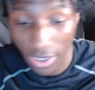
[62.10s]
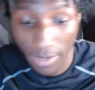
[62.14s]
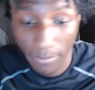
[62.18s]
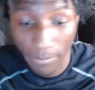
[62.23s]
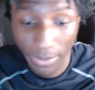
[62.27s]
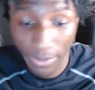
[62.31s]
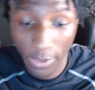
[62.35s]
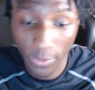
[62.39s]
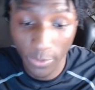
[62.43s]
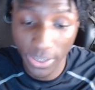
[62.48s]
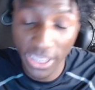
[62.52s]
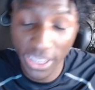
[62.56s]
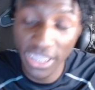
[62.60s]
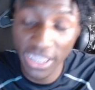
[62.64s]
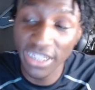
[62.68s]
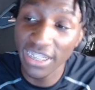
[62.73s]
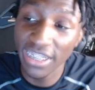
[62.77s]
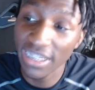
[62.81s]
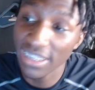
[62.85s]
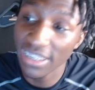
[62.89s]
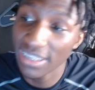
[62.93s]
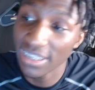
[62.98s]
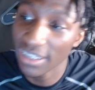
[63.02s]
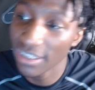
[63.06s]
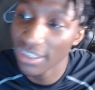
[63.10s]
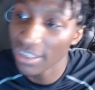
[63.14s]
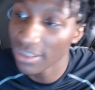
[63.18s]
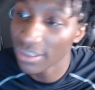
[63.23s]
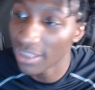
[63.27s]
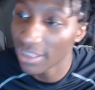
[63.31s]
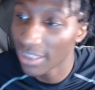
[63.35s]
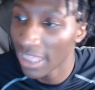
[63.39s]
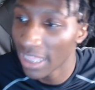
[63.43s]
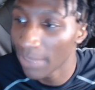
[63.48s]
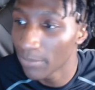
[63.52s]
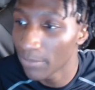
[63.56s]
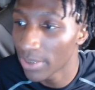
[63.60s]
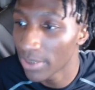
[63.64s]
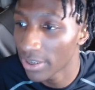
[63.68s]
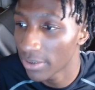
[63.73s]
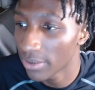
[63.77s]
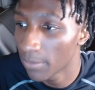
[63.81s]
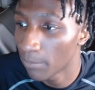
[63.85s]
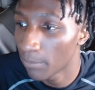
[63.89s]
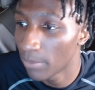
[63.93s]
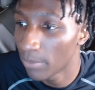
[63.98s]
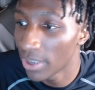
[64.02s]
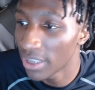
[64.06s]
Bro, getting niggas to click the like
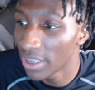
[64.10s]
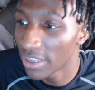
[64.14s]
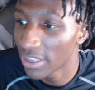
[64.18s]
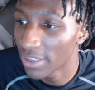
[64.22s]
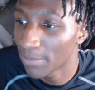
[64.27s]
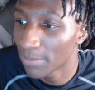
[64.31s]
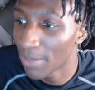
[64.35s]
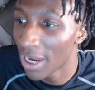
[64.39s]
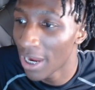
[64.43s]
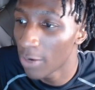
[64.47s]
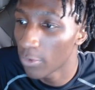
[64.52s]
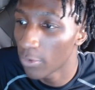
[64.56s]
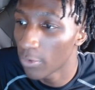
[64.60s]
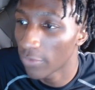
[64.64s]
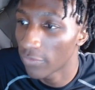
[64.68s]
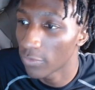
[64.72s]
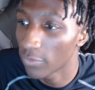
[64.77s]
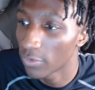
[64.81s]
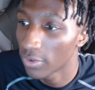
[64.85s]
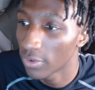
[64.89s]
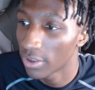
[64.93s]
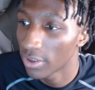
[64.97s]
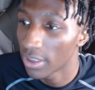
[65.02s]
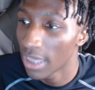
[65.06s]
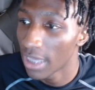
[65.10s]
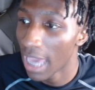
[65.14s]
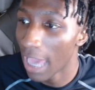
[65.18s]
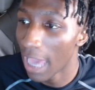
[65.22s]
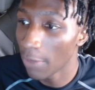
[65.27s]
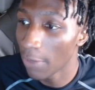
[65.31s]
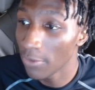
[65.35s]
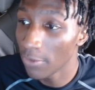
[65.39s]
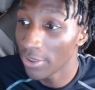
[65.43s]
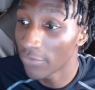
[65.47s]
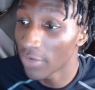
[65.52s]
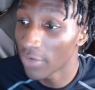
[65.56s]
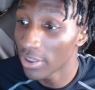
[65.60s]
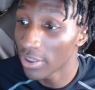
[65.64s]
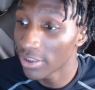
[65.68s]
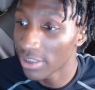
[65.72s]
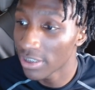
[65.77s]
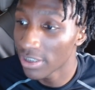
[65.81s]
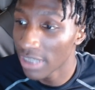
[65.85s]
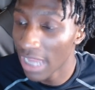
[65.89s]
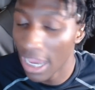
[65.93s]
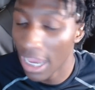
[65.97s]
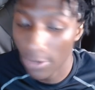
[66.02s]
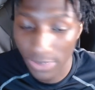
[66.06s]
button is powerful. I don't even
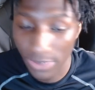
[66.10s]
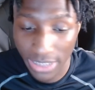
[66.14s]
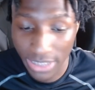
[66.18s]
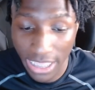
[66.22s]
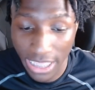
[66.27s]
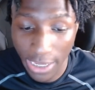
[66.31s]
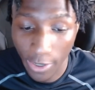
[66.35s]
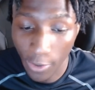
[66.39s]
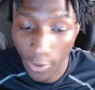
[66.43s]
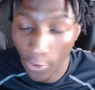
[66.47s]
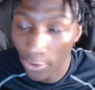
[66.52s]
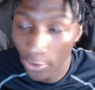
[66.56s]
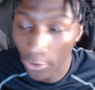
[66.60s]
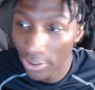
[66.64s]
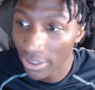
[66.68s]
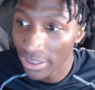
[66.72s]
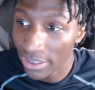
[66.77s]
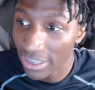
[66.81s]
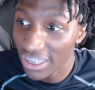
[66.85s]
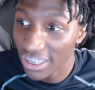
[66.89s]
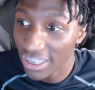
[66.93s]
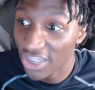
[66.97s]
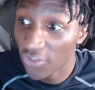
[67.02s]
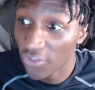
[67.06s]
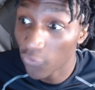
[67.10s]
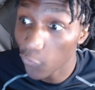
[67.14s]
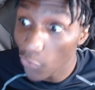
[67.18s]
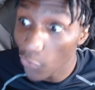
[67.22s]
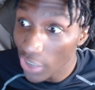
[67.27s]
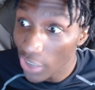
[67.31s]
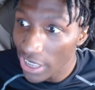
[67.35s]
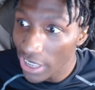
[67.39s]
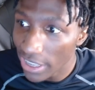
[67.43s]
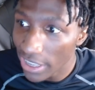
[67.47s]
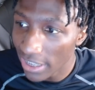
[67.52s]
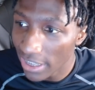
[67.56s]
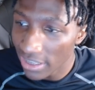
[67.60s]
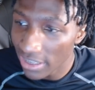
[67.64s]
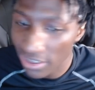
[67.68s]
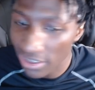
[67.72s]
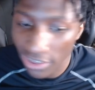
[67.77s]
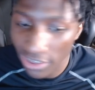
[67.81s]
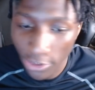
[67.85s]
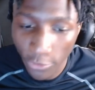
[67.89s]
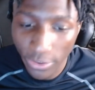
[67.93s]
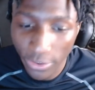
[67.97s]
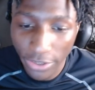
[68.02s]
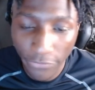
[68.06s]
understand how it's that hard. Nigga, it's free. It's
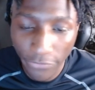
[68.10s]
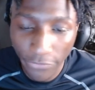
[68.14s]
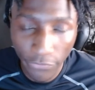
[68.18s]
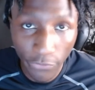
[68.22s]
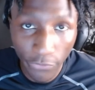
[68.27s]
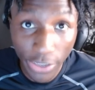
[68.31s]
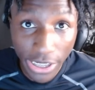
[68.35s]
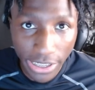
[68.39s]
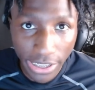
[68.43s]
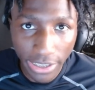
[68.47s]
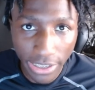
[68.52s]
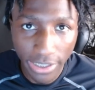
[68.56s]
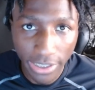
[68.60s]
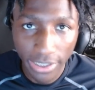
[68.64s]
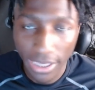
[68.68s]
literally free.